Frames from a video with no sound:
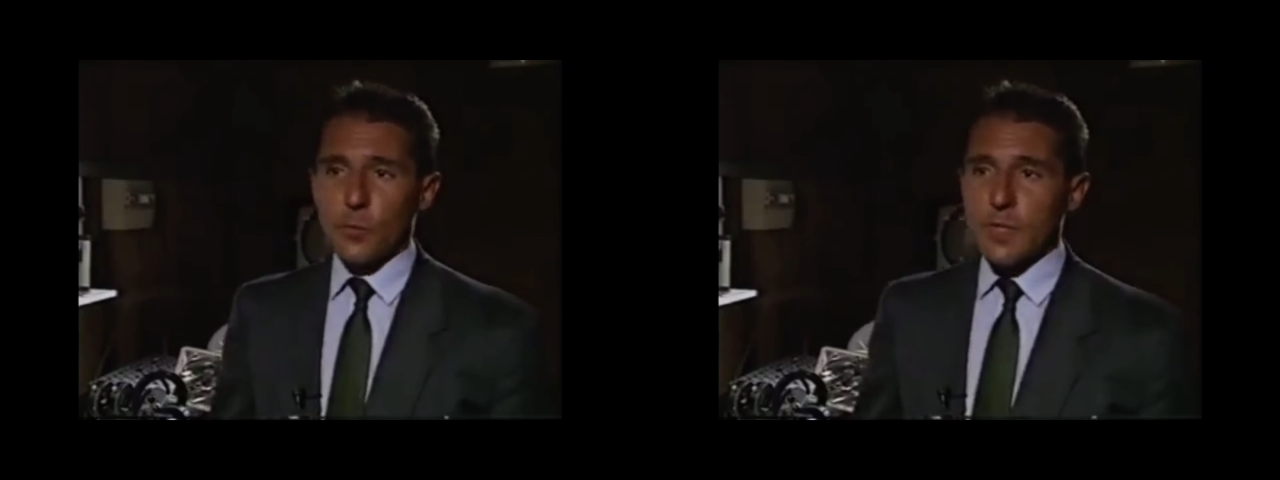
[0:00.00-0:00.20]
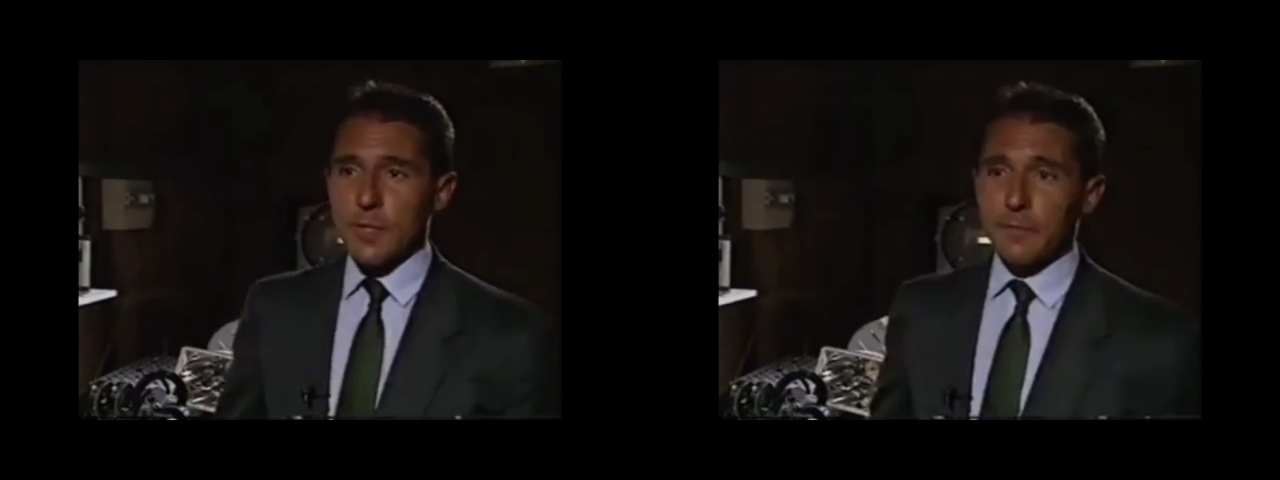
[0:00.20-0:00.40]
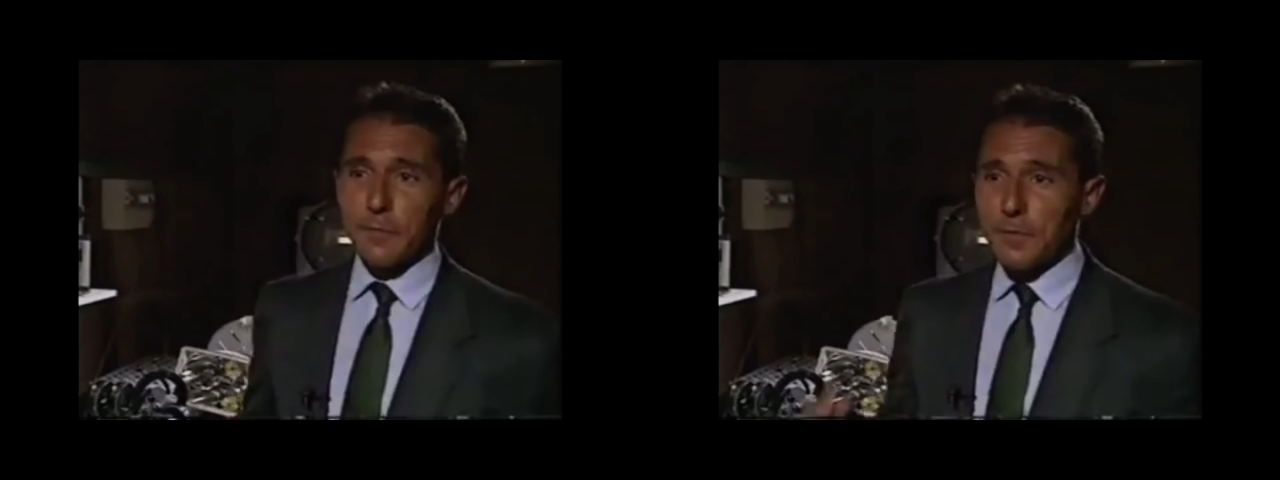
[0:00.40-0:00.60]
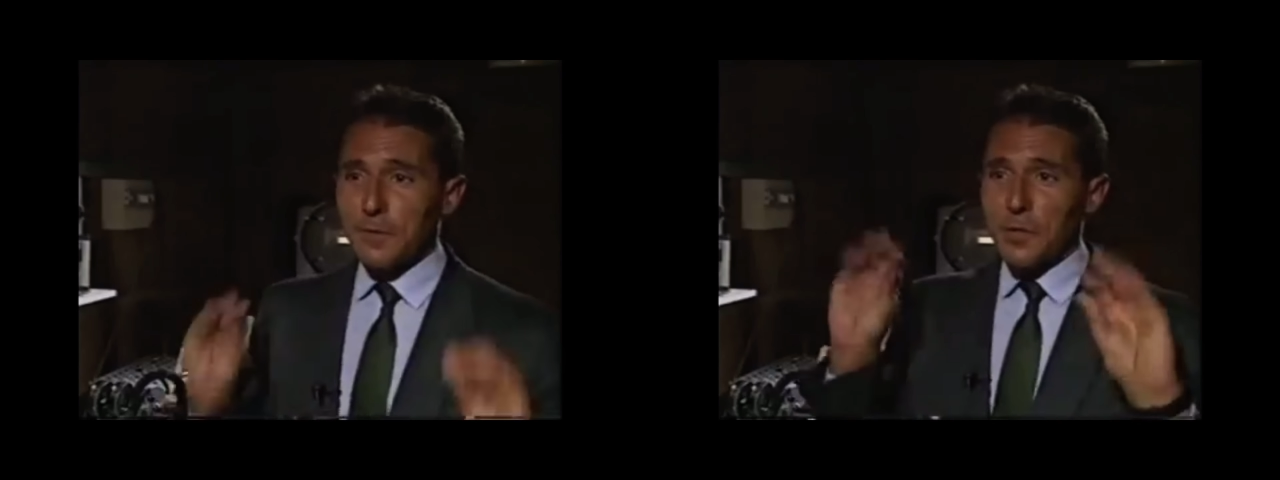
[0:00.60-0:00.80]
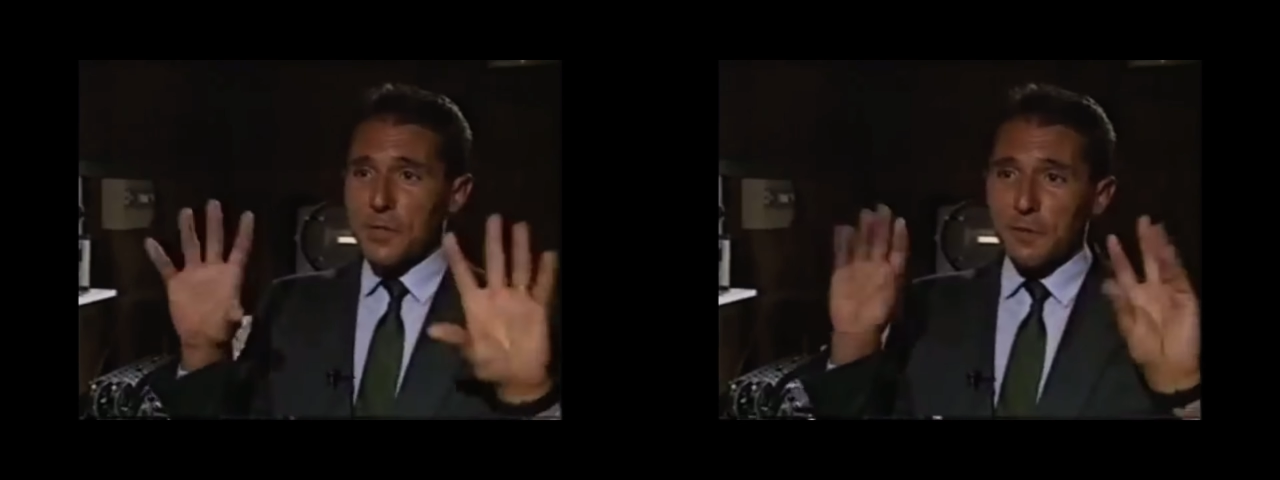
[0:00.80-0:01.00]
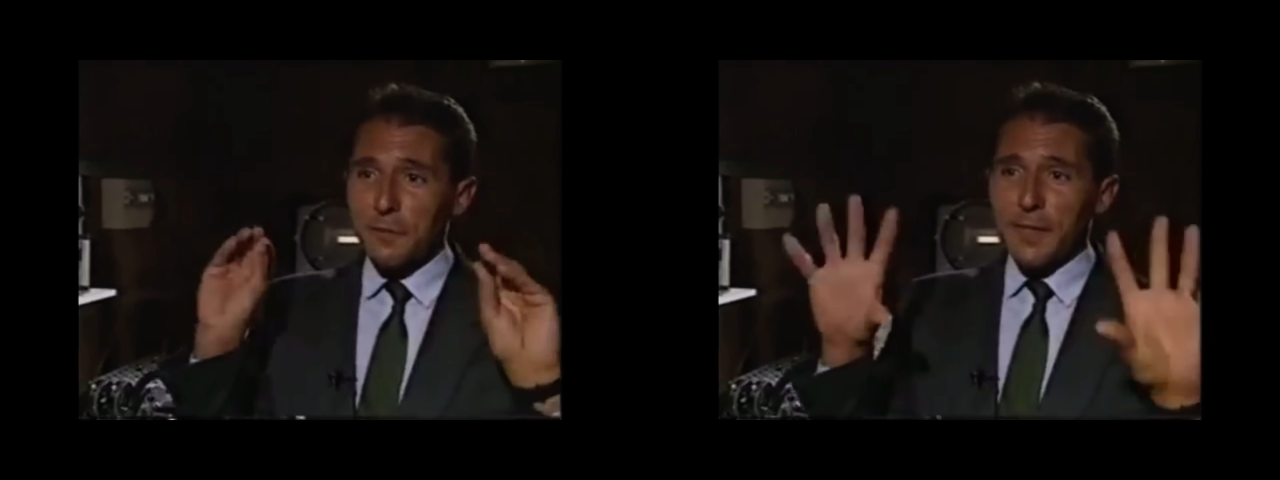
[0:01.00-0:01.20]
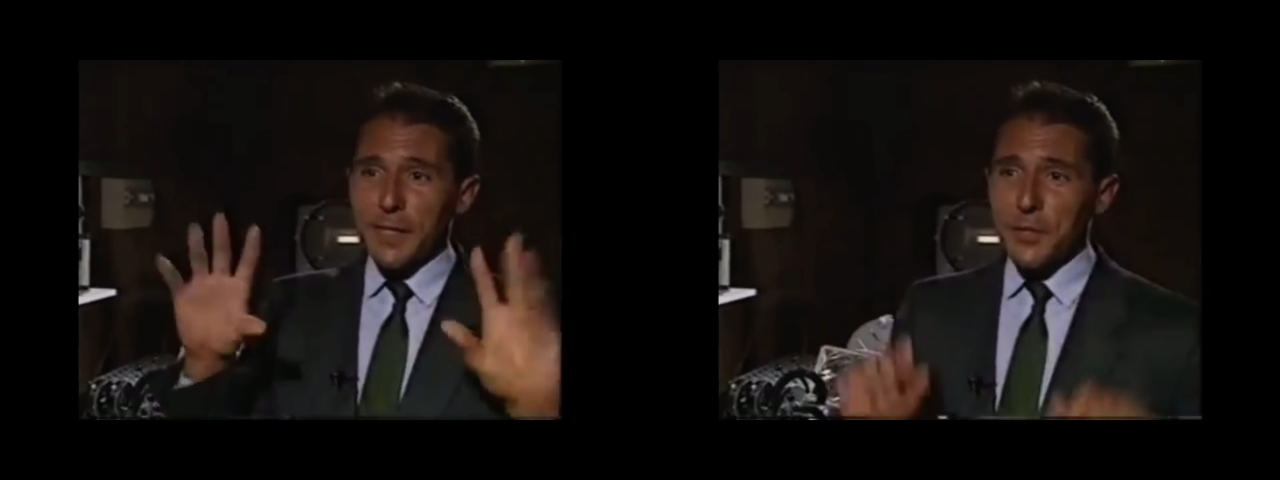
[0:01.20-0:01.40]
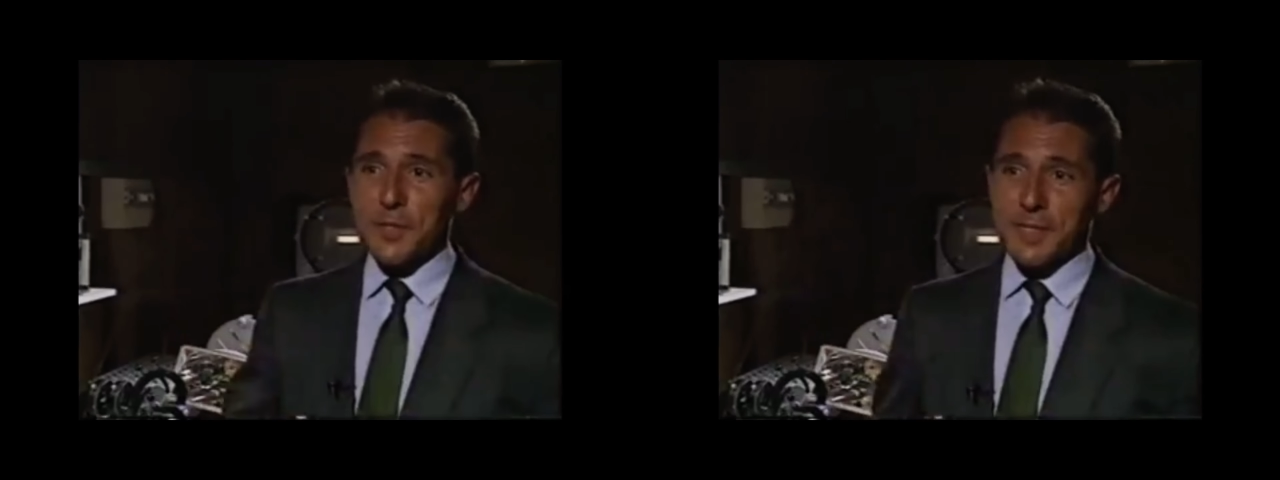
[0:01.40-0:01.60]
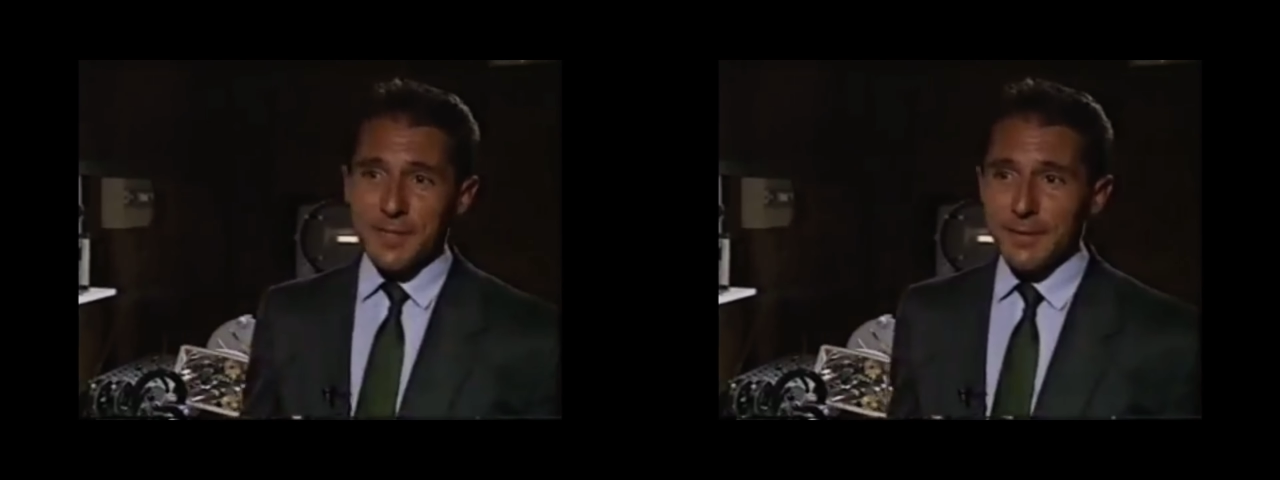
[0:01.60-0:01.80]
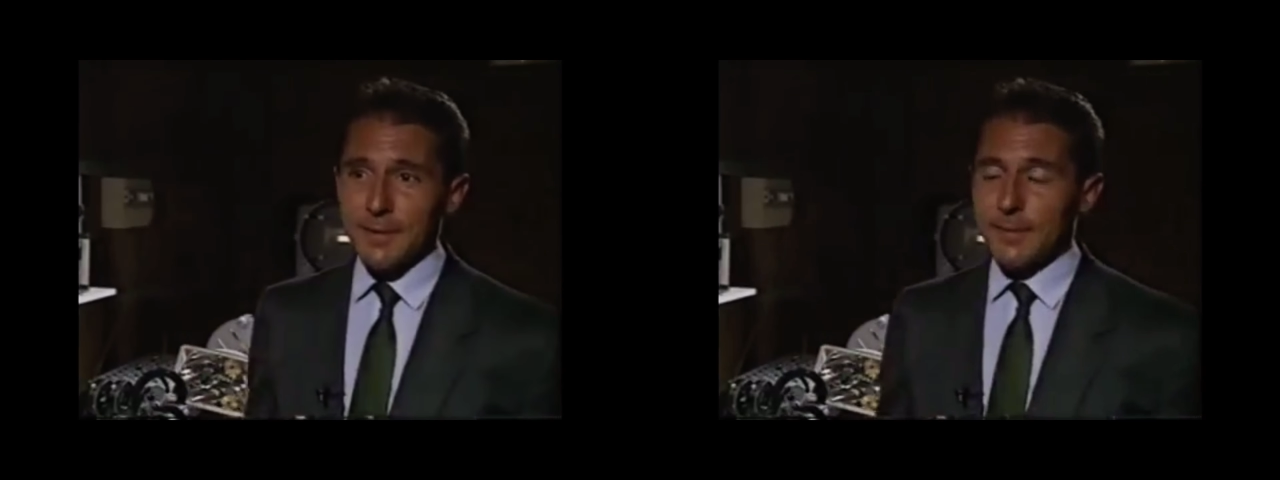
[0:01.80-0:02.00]
received lots of flashes,
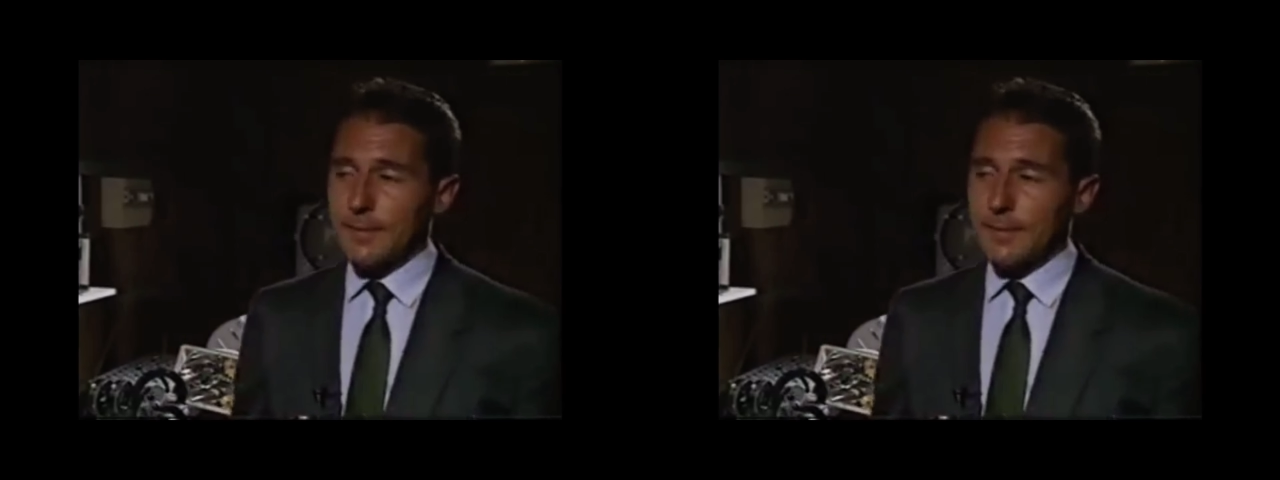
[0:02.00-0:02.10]
and